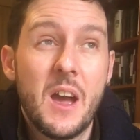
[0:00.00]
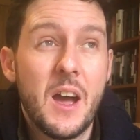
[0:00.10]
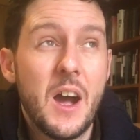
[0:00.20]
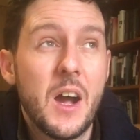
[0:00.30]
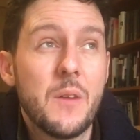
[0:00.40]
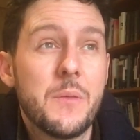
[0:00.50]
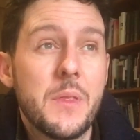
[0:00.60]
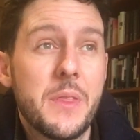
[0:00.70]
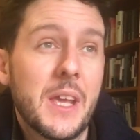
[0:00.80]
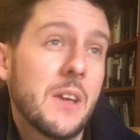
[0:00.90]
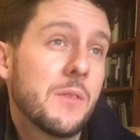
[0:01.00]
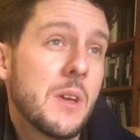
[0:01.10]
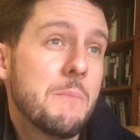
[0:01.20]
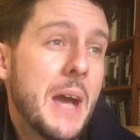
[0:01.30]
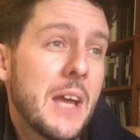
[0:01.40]
I often think of
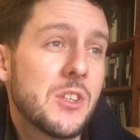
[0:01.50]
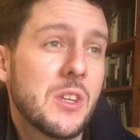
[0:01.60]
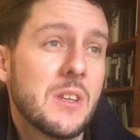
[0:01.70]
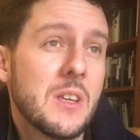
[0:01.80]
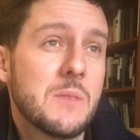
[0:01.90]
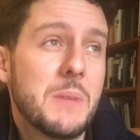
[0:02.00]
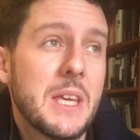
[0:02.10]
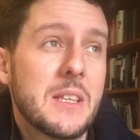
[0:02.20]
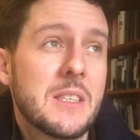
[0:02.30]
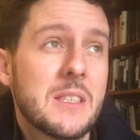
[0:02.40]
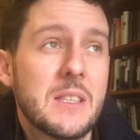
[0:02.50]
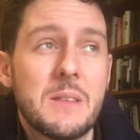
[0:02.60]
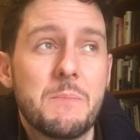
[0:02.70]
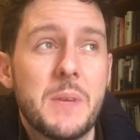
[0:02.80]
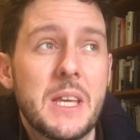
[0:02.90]
compassion as
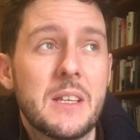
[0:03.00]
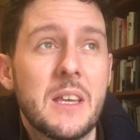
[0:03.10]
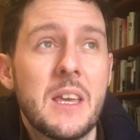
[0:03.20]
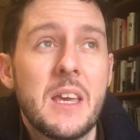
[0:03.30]
being